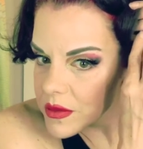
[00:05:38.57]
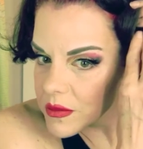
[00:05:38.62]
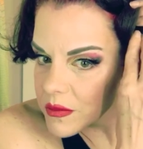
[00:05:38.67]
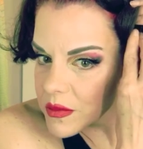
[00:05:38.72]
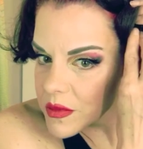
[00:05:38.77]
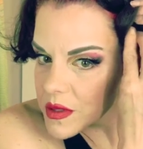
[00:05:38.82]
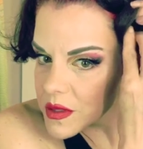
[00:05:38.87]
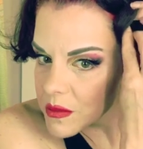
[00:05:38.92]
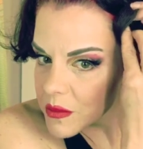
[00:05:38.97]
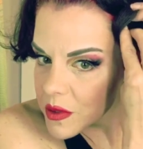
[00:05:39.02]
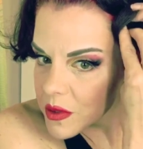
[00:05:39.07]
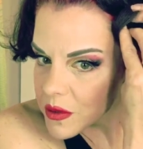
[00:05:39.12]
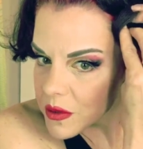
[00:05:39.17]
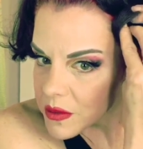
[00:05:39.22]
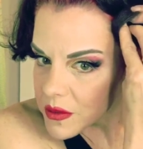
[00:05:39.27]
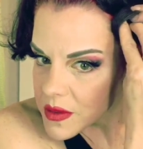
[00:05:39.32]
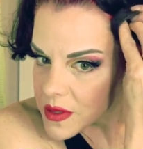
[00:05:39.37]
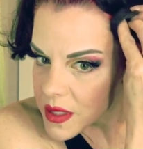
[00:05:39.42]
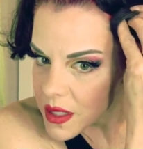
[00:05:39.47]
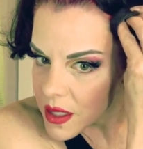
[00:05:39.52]
some
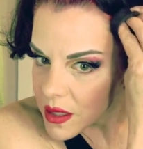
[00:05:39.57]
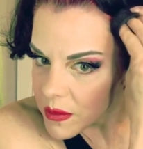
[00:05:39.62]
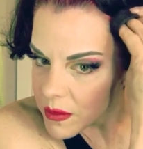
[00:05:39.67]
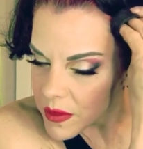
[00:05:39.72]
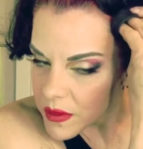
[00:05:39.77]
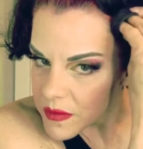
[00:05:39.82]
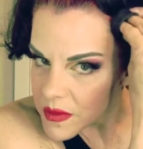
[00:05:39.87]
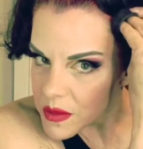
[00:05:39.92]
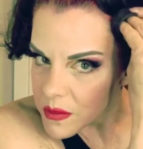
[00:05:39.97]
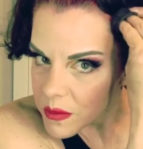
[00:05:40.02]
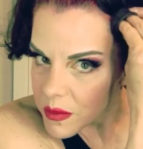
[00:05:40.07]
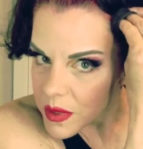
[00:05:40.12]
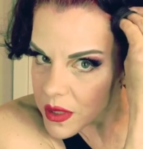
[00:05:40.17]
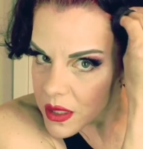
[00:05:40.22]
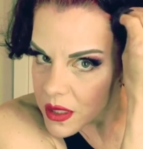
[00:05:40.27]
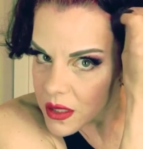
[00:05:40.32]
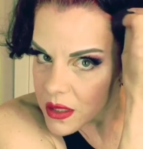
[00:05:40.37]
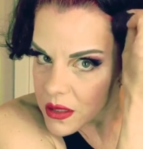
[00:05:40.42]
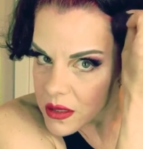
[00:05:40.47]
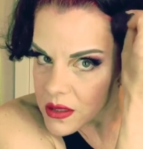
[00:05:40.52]
curls up, give some
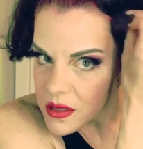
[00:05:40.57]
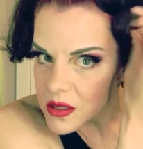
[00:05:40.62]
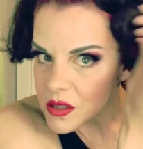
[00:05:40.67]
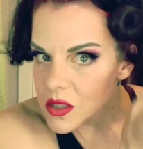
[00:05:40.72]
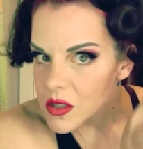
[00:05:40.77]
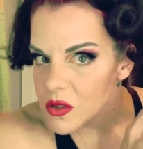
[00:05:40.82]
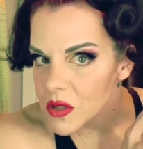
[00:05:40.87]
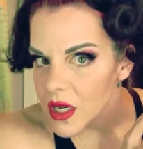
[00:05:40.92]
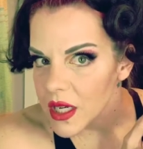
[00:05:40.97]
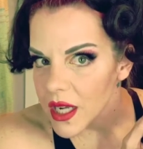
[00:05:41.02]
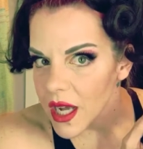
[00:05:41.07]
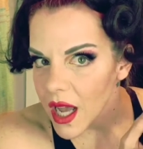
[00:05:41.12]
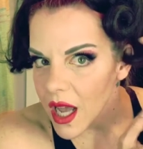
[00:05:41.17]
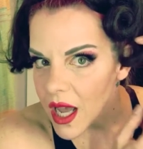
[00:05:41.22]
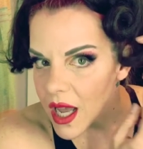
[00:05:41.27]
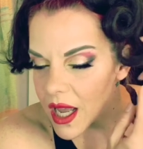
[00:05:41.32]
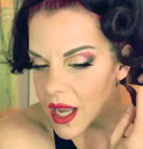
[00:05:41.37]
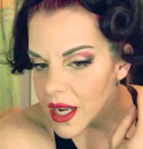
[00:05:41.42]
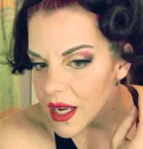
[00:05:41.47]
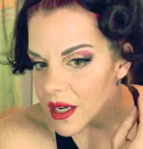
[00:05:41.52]
pins, just trying to
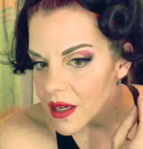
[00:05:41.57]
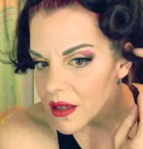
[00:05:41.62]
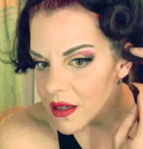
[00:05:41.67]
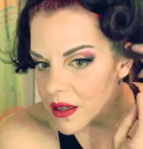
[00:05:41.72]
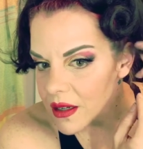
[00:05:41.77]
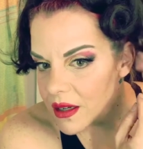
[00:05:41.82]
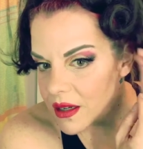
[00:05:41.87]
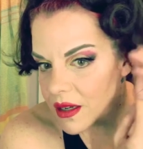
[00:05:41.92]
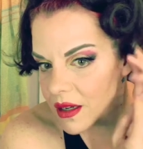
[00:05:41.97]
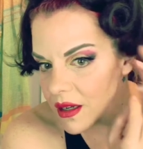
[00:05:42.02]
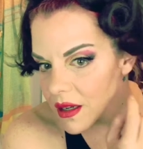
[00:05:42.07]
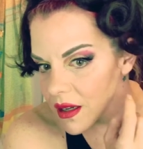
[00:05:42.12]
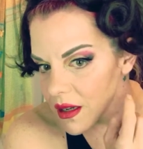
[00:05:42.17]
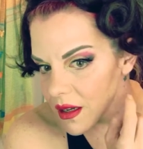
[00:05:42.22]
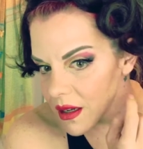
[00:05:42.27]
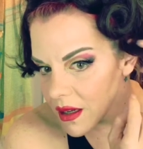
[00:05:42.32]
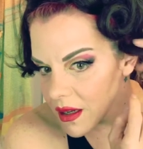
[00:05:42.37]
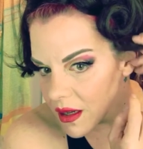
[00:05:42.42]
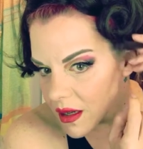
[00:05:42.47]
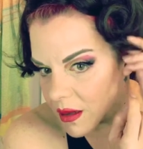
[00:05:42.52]
hide
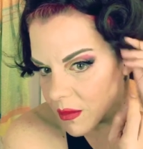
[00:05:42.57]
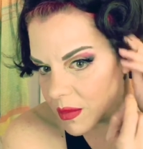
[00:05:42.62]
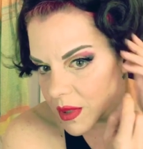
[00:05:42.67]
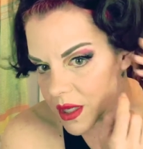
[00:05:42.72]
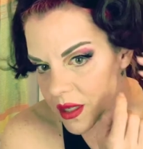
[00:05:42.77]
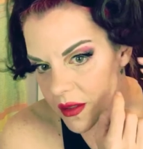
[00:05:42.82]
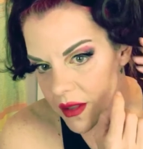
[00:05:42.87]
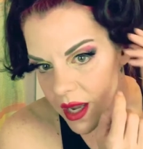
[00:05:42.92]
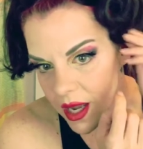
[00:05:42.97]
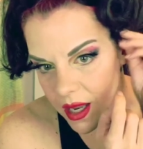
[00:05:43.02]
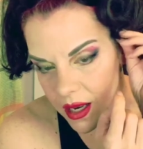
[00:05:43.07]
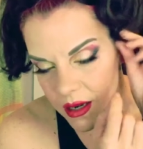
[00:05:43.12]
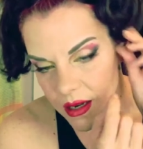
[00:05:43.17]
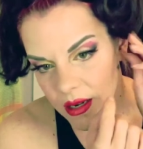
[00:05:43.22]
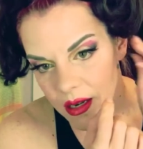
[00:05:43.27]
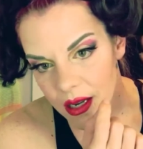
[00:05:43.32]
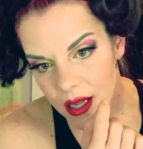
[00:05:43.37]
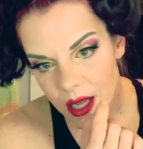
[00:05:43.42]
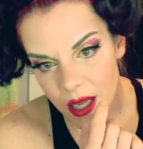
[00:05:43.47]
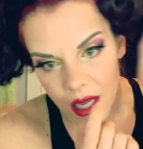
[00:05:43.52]
a bit of that
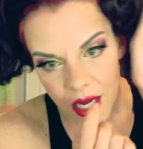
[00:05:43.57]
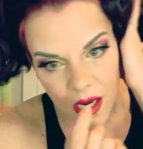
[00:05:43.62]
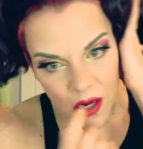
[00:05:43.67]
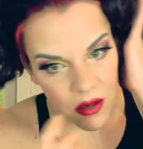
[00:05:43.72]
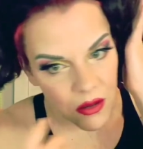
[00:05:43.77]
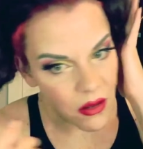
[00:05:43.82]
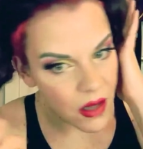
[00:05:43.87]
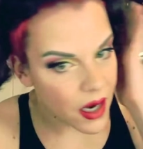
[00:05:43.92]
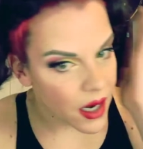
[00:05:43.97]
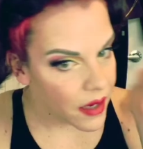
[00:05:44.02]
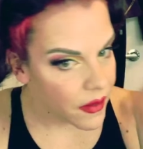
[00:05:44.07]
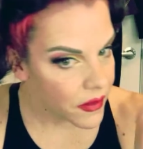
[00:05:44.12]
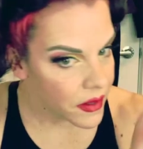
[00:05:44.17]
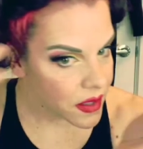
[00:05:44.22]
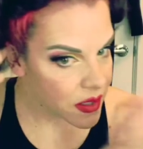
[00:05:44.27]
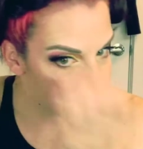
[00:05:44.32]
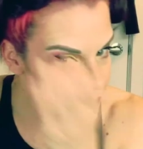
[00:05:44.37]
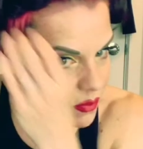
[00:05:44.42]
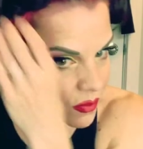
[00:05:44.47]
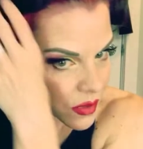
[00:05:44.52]
hairline
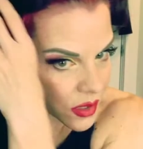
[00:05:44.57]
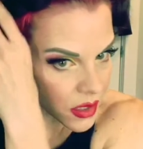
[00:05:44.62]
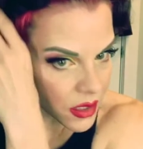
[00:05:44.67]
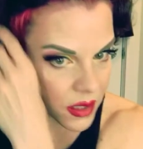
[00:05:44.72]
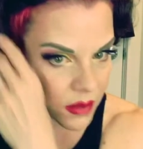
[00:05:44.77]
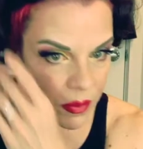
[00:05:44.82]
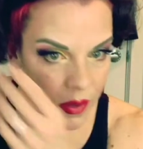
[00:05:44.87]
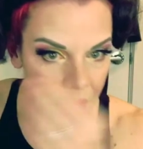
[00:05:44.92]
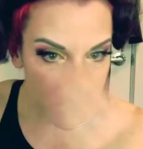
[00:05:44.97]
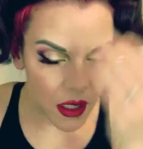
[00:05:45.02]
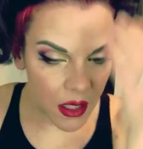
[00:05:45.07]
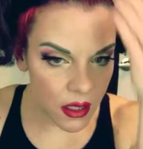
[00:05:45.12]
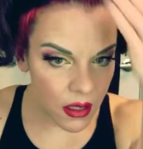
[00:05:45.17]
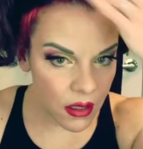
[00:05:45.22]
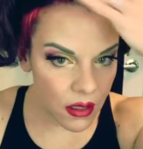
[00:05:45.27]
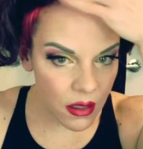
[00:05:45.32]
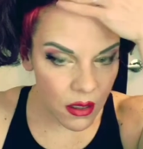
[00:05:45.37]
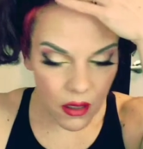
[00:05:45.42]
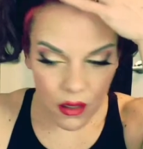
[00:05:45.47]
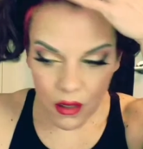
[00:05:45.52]
that's really pink.